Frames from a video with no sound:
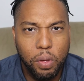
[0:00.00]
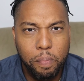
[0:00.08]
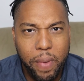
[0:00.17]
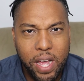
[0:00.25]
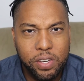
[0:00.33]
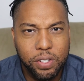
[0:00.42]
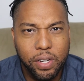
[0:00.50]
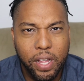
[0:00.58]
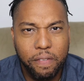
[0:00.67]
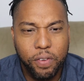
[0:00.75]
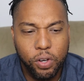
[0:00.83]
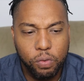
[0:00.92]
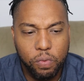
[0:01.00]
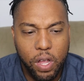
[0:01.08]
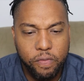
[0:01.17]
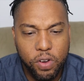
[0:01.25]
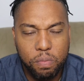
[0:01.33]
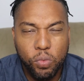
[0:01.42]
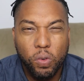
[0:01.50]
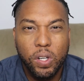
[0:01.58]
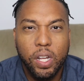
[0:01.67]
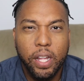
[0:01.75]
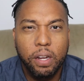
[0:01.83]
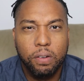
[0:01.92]
to measure if you're
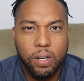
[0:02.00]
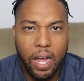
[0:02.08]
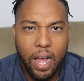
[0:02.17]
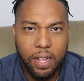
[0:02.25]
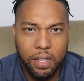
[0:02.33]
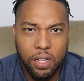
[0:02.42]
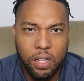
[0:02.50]
moving the needle or not.